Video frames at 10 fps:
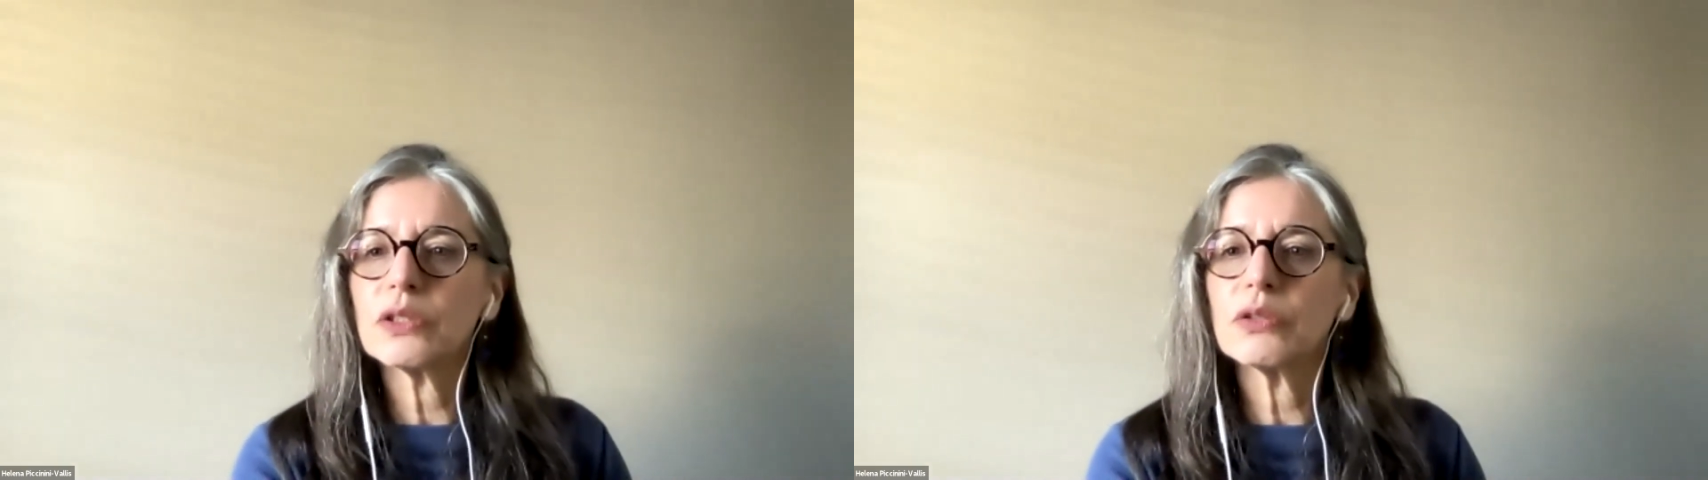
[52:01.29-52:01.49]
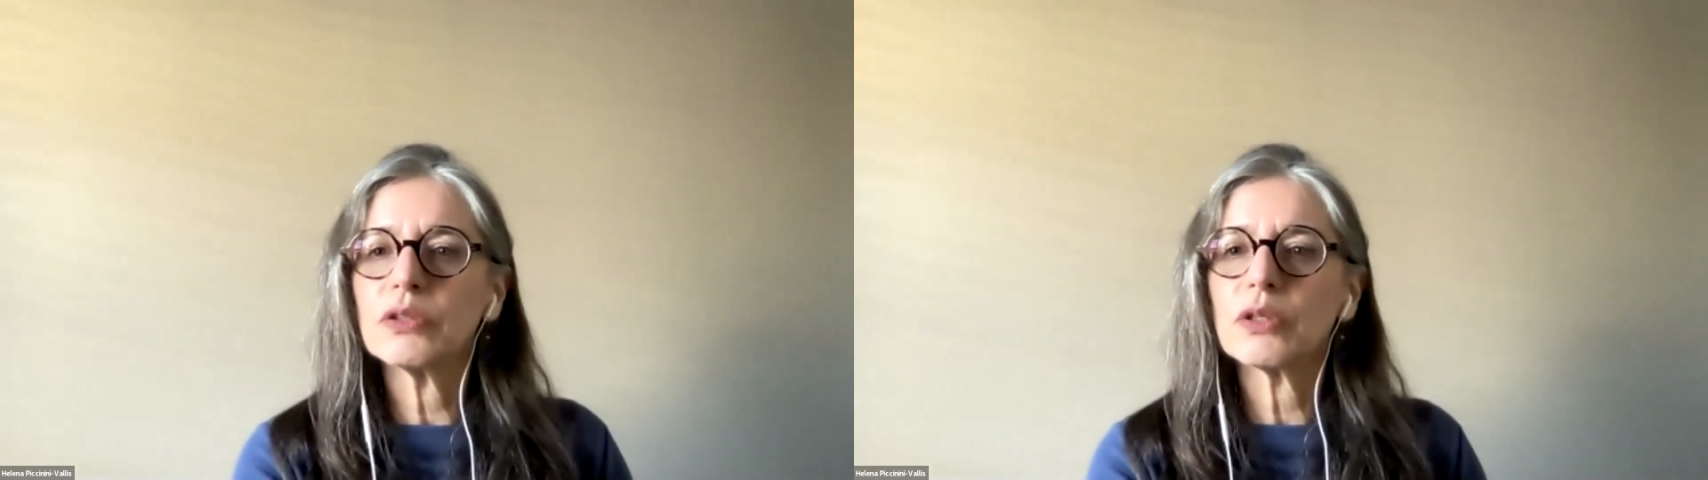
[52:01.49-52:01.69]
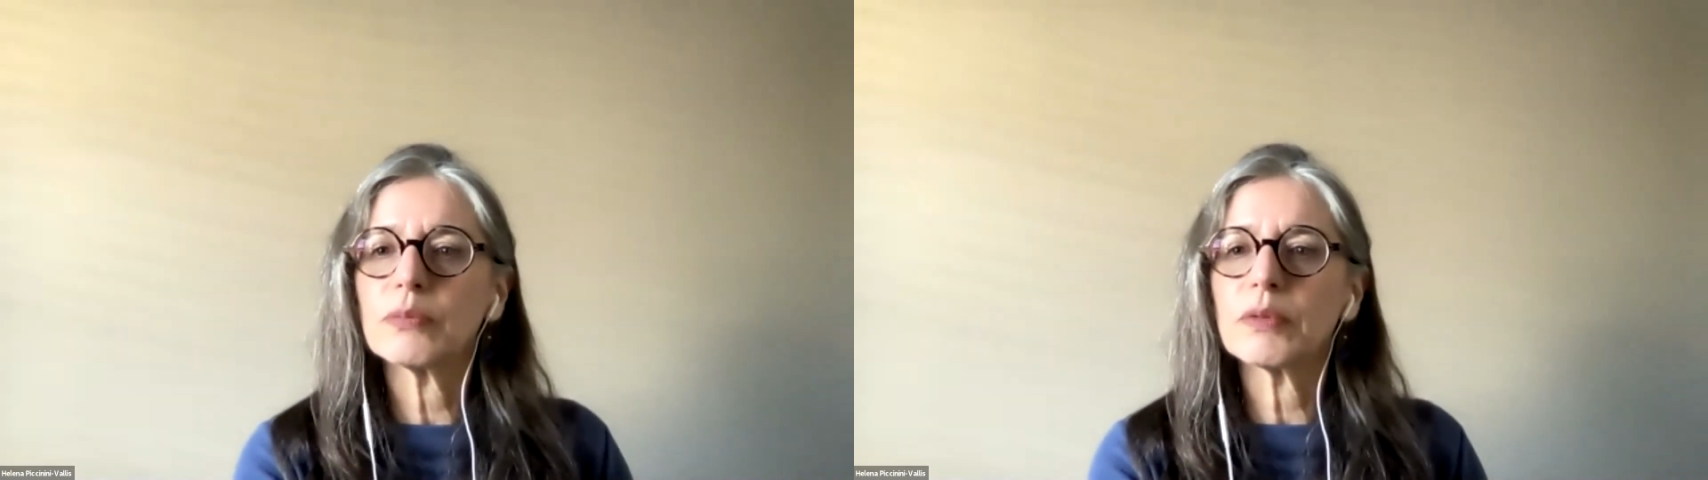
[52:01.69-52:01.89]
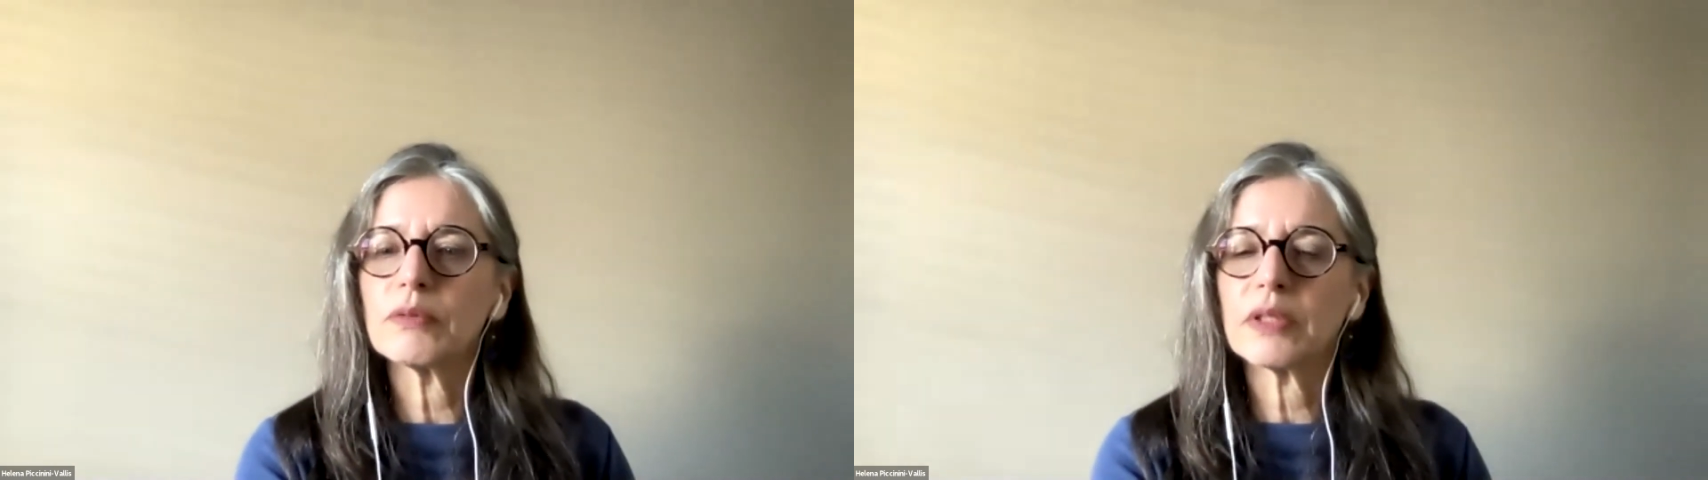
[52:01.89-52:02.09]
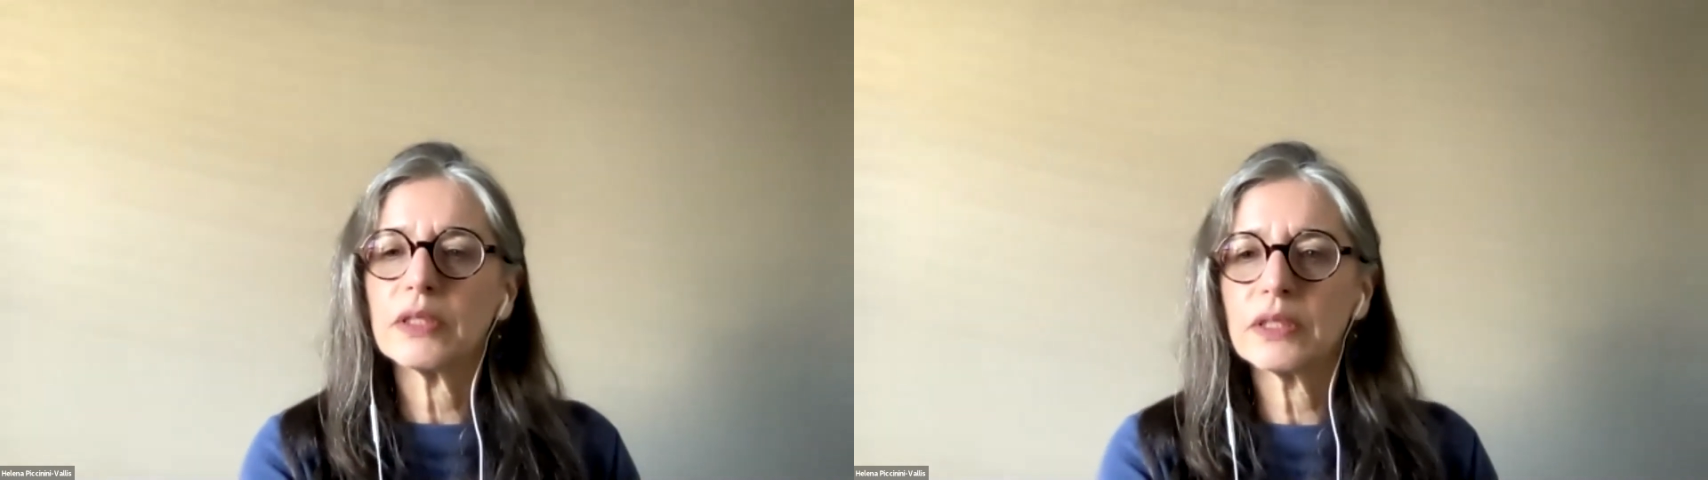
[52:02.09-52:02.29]
to interpret
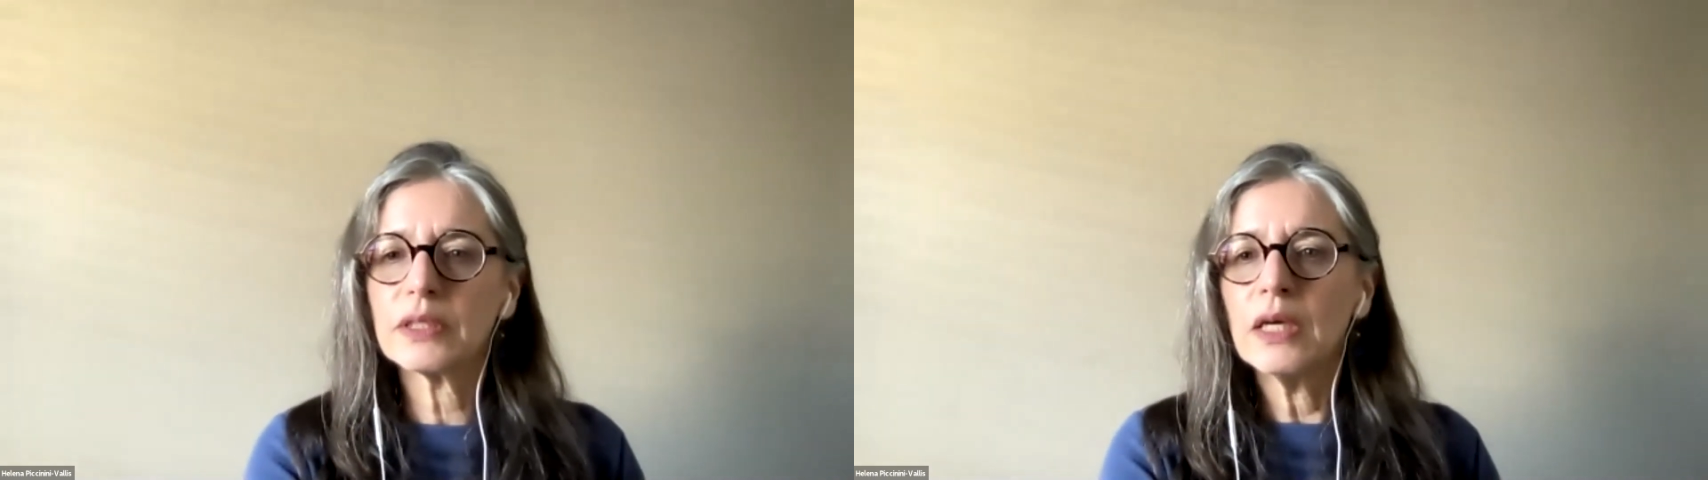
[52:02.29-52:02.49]
results.